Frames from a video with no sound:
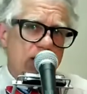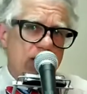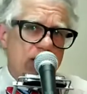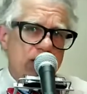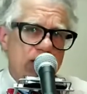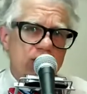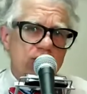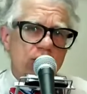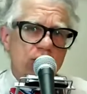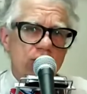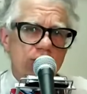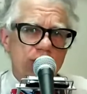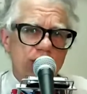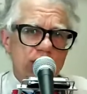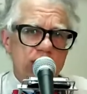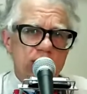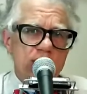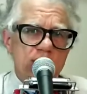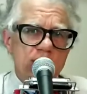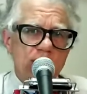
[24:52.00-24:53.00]
She told
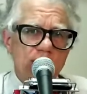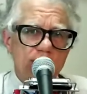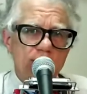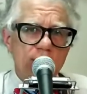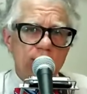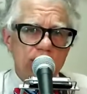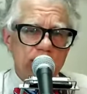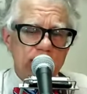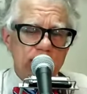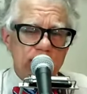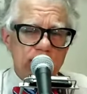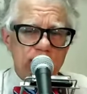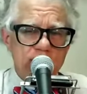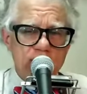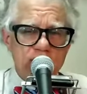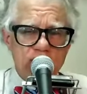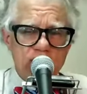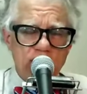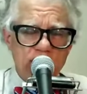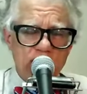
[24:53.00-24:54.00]
me, stepping
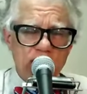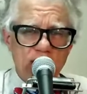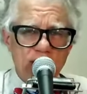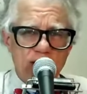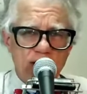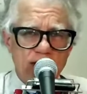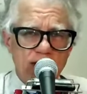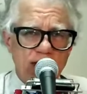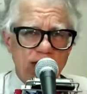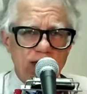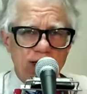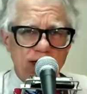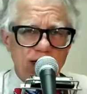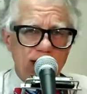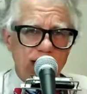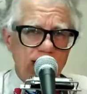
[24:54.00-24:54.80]
tenderly,